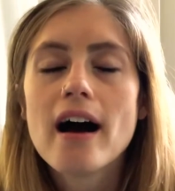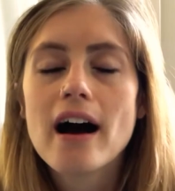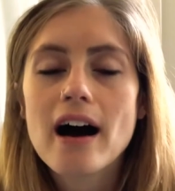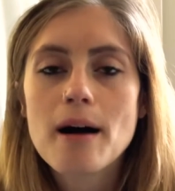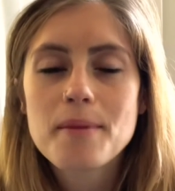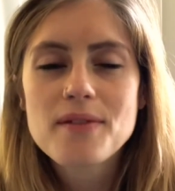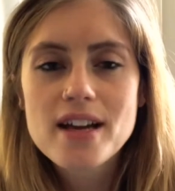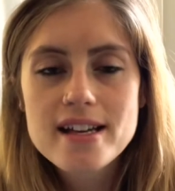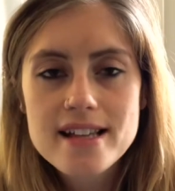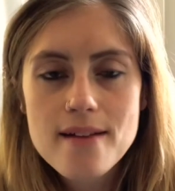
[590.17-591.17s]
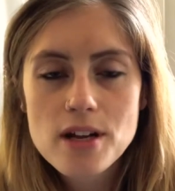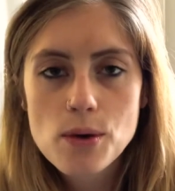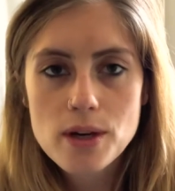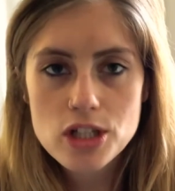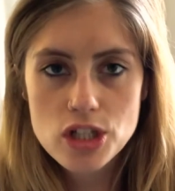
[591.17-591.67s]
If you guys have any
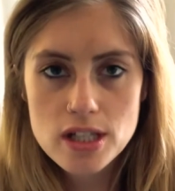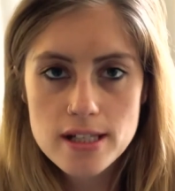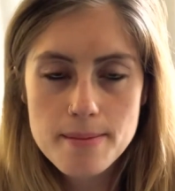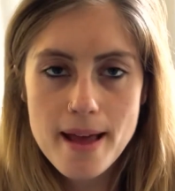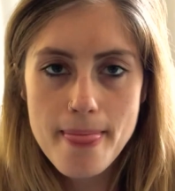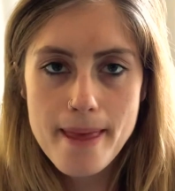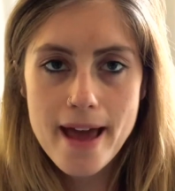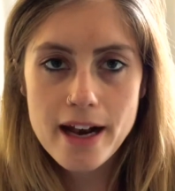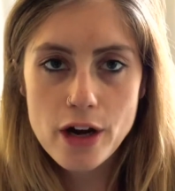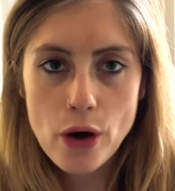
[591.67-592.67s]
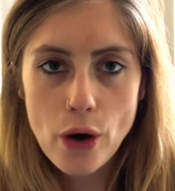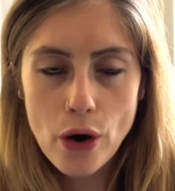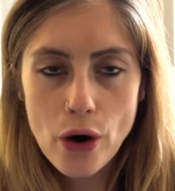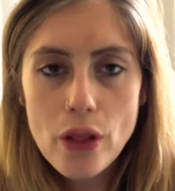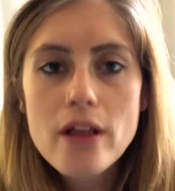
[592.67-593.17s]
questions about that at
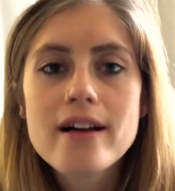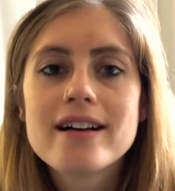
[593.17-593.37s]
all,